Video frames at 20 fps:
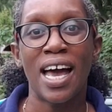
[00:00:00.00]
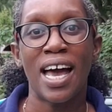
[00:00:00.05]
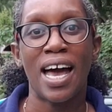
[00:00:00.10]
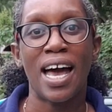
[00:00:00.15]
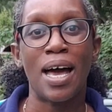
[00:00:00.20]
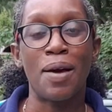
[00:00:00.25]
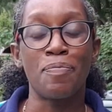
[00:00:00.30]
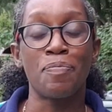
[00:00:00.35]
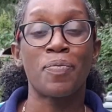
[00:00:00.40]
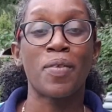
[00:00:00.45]

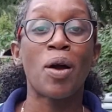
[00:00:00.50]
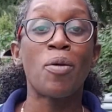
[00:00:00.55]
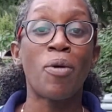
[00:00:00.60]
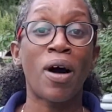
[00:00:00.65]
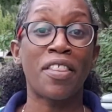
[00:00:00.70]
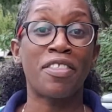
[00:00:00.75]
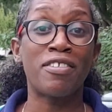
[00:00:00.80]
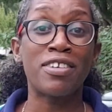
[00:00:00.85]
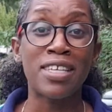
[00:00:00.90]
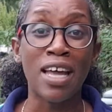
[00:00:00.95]
And
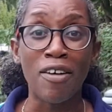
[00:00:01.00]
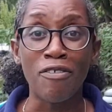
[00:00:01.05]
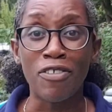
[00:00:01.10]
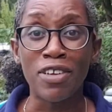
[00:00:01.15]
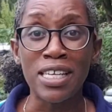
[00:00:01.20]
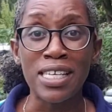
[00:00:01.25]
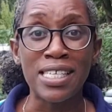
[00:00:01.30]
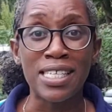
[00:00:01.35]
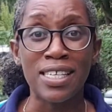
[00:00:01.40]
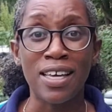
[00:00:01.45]
while there are
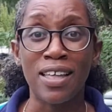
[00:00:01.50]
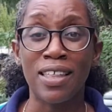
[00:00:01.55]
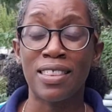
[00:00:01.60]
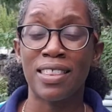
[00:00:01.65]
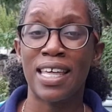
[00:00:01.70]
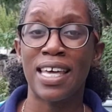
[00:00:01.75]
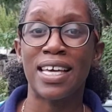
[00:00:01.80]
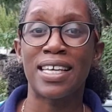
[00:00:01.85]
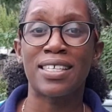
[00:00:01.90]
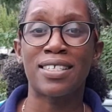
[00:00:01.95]
definitely still
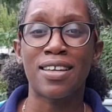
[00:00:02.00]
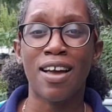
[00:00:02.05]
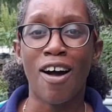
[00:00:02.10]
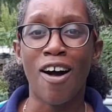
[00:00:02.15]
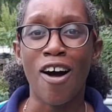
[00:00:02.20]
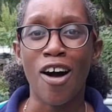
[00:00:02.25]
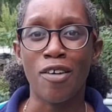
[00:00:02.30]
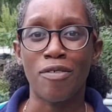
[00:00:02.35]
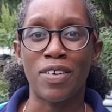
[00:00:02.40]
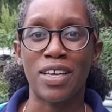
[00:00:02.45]
things to
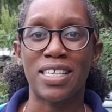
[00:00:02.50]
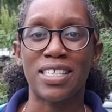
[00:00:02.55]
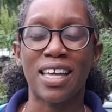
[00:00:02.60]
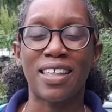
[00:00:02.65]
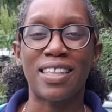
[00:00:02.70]
harvest,